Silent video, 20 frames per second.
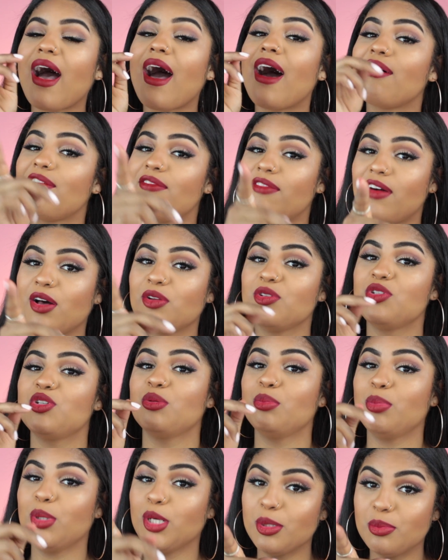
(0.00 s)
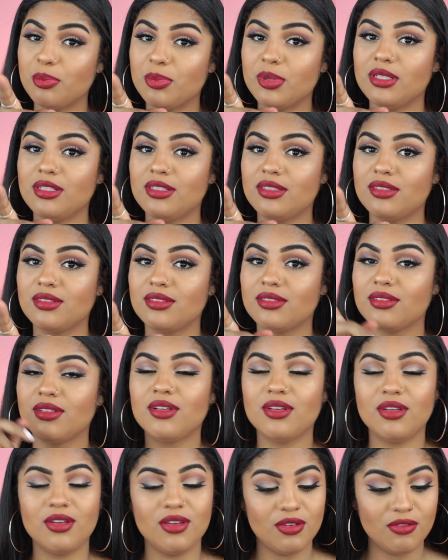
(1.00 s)
I found your purpose.
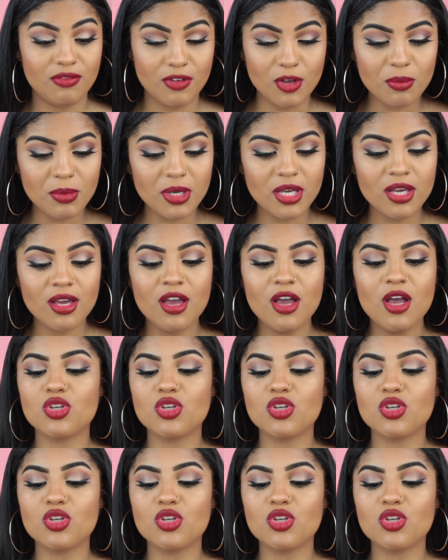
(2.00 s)
Feel me?